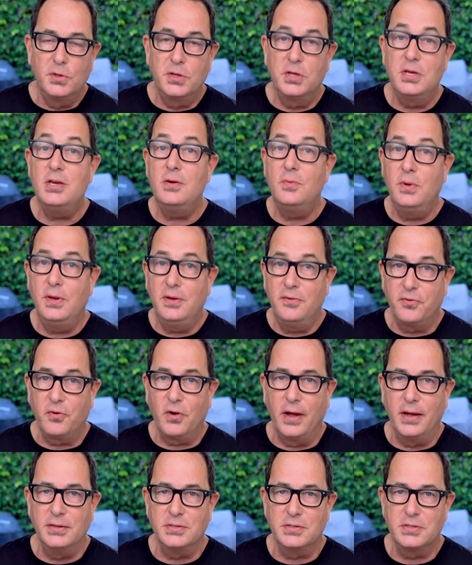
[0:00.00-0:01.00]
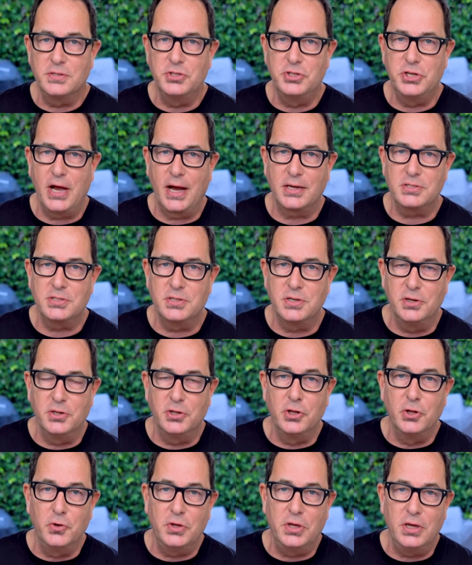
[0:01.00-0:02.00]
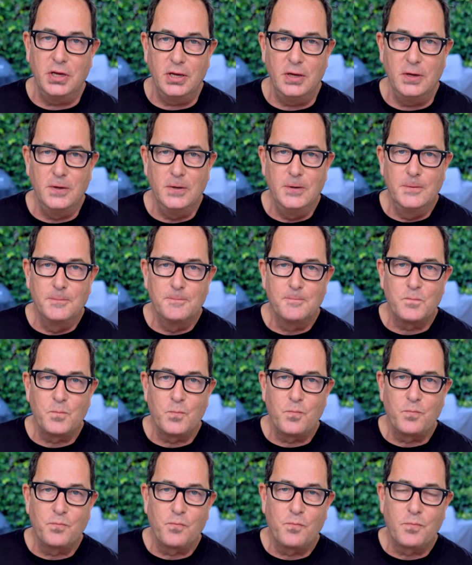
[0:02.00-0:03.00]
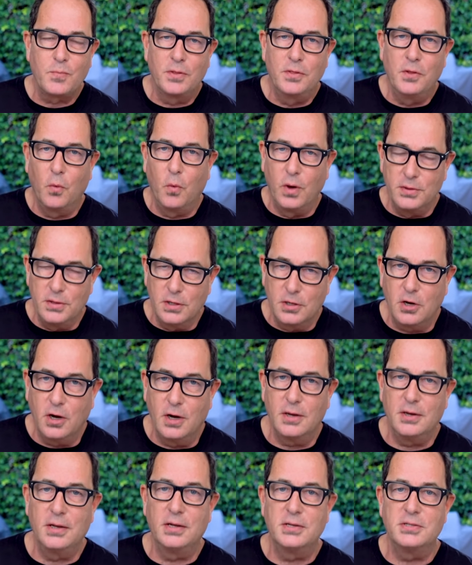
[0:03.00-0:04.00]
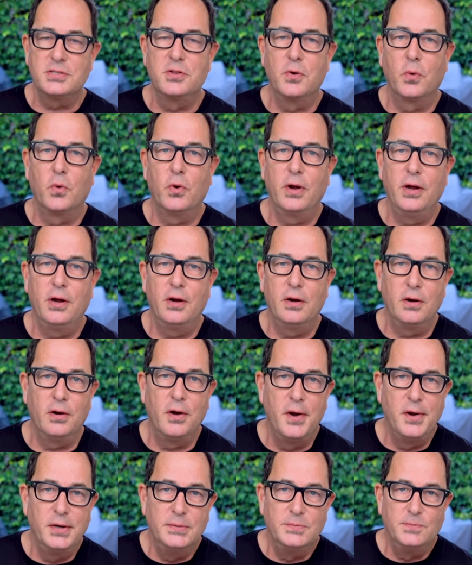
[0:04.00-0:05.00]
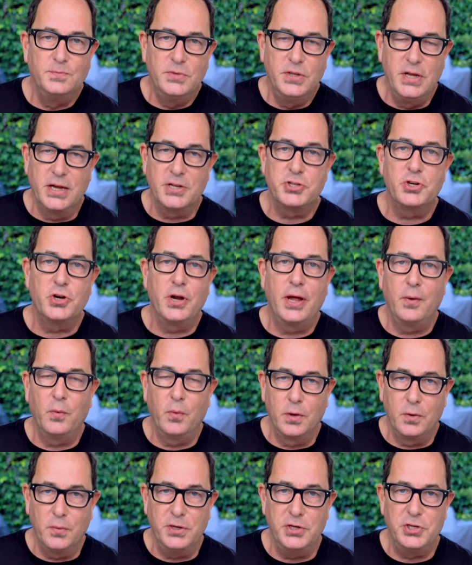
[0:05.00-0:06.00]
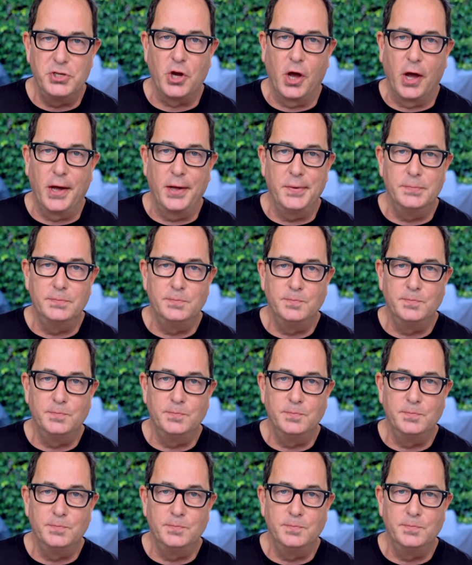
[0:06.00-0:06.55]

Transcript: Kiwi friends, Jackson and Lukey, that won the contest that were here yesterday when we shot.